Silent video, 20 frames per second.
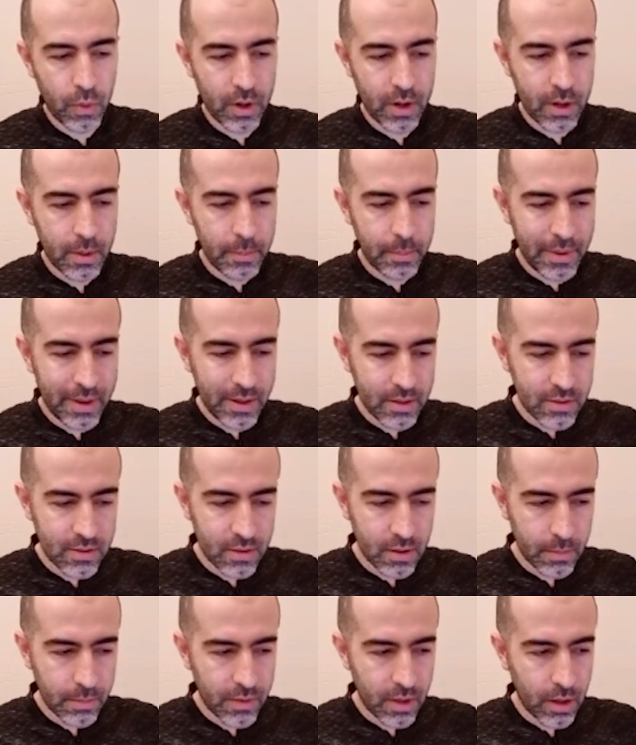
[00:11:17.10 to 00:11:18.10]
want to build
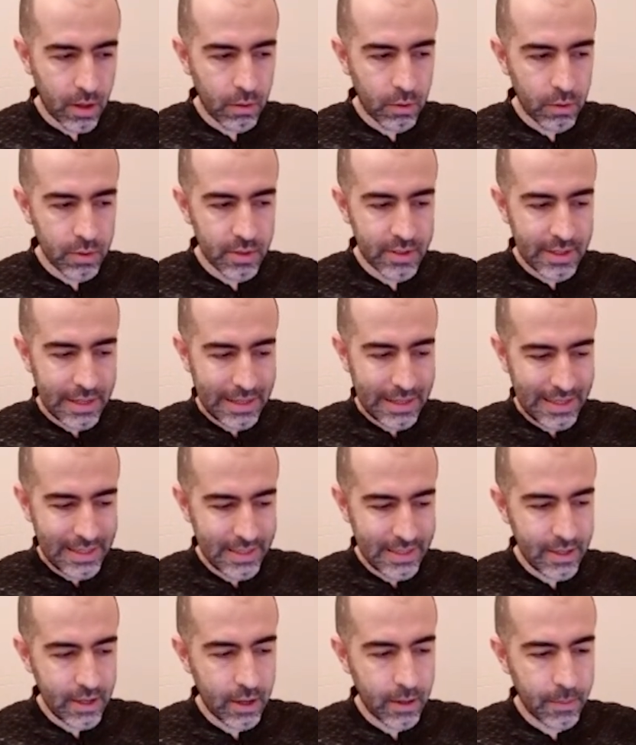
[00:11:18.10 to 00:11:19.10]
something on
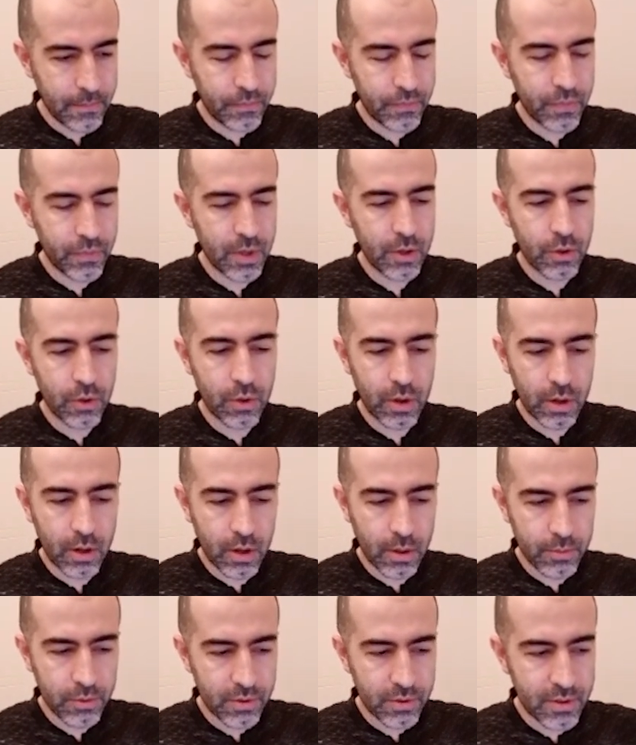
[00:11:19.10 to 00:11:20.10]
Celestia, you can
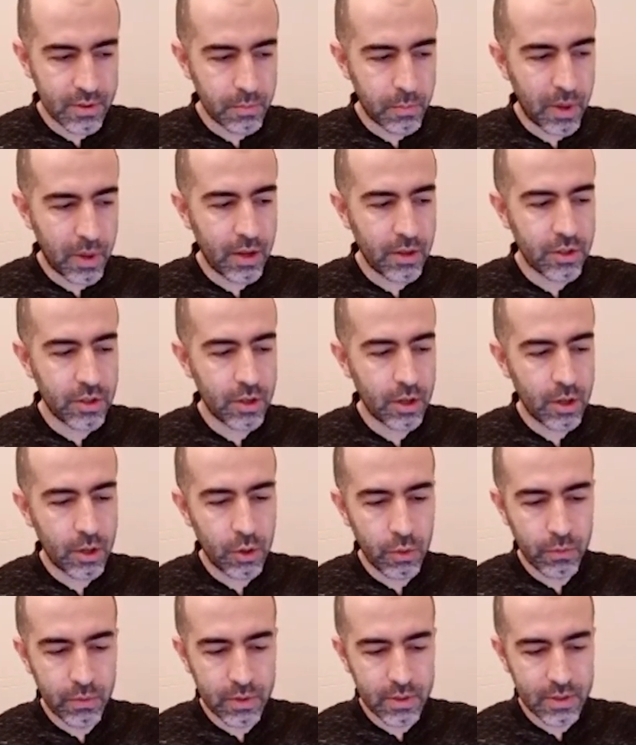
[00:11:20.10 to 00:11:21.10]
come to this page.
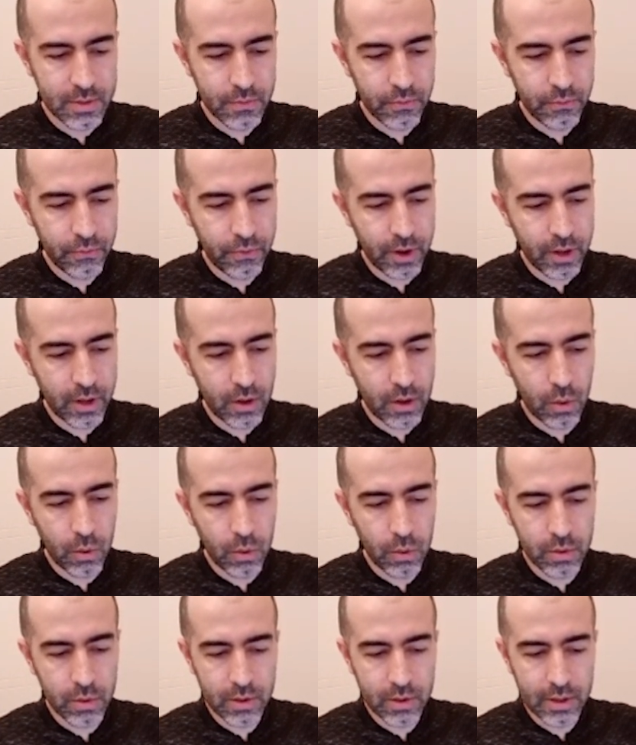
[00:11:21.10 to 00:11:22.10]
You will find
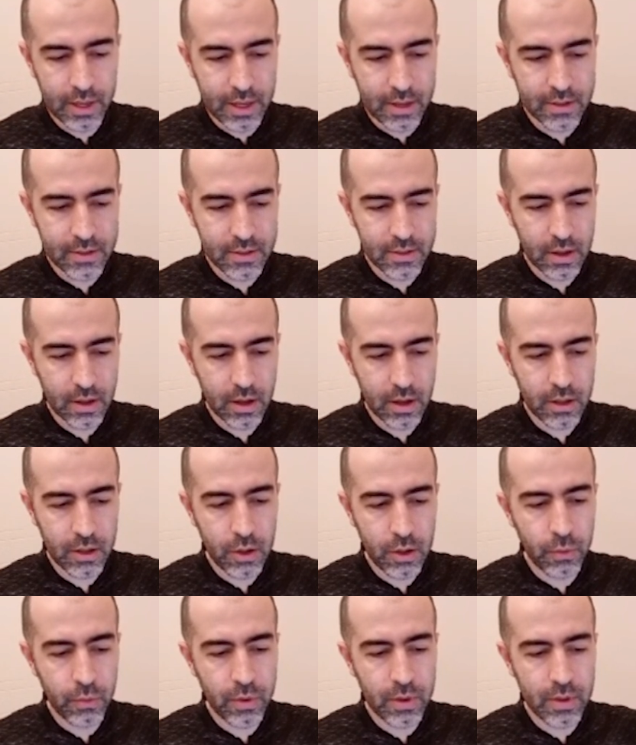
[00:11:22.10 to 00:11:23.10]
all the links and
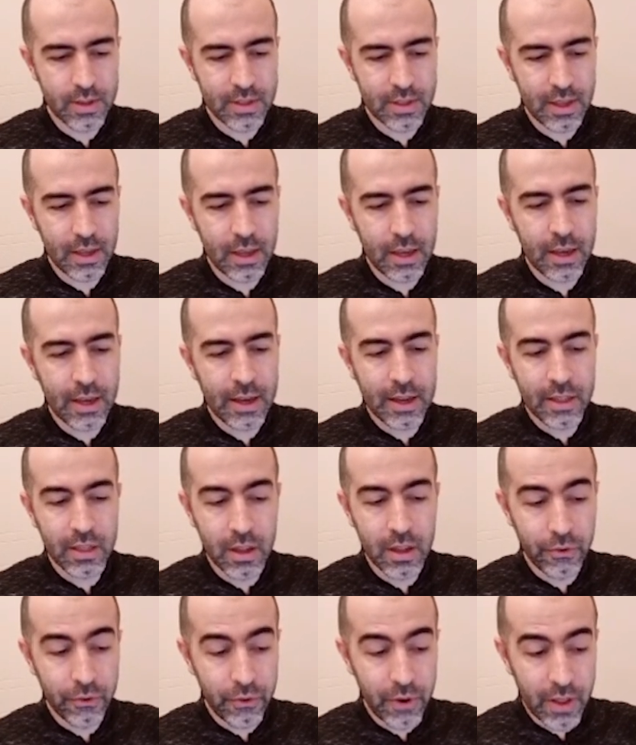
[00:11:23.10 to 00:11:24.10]
you will see
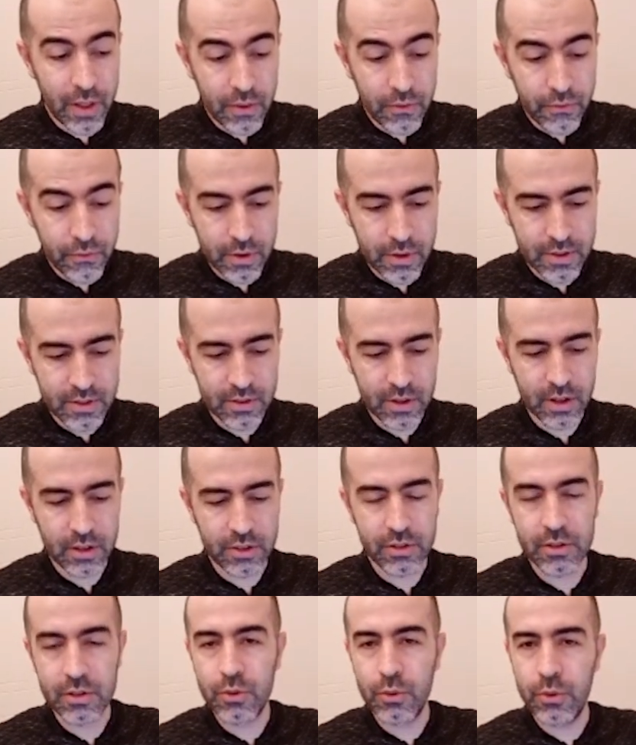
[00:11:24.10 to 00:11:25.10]
the ready
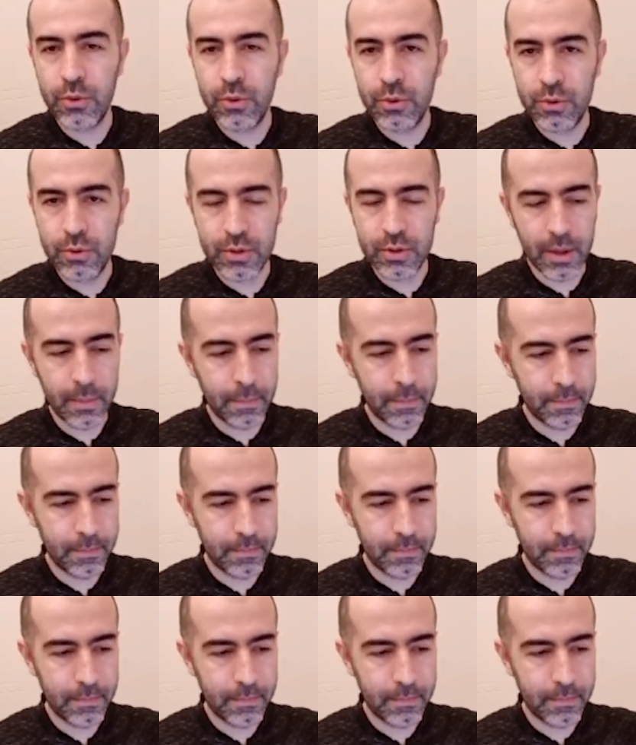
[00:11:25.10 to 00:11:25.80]
infrastructures to use them.